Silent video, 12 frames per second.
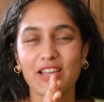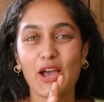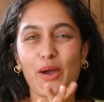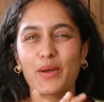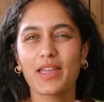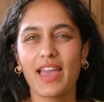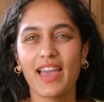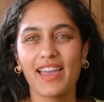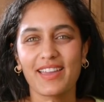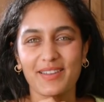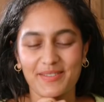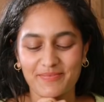Okay.
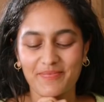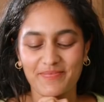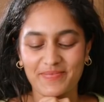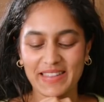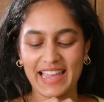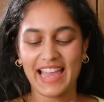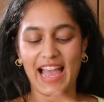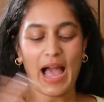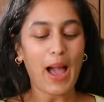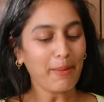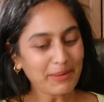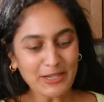
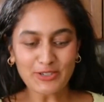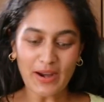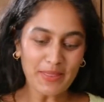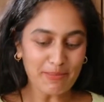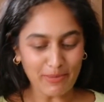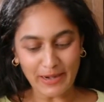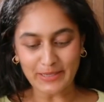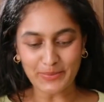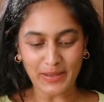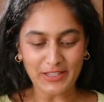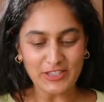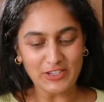I'm gonna try the breaded
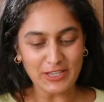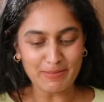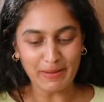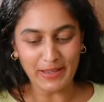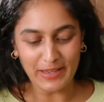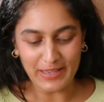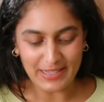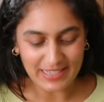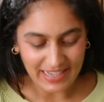ones just because,